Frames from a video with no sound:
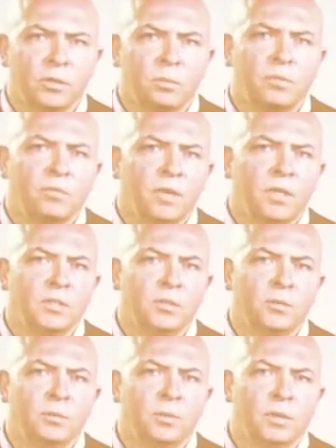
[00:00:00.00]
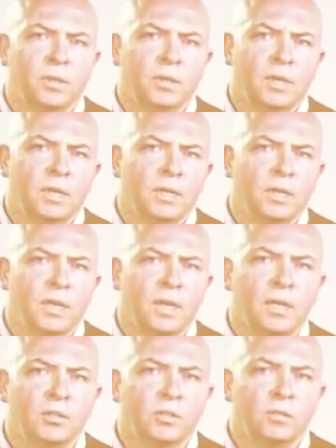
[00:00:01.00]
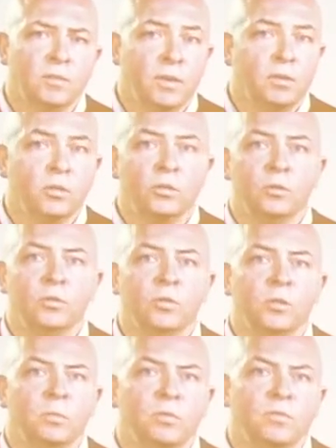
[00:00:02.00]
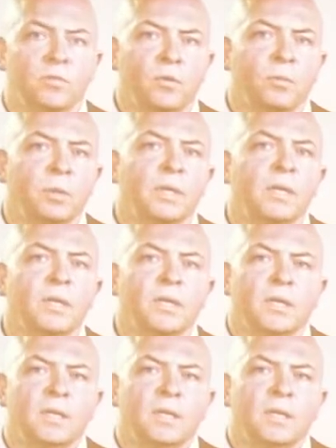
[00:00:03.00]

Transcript: it provides you with an indication of how your students are performing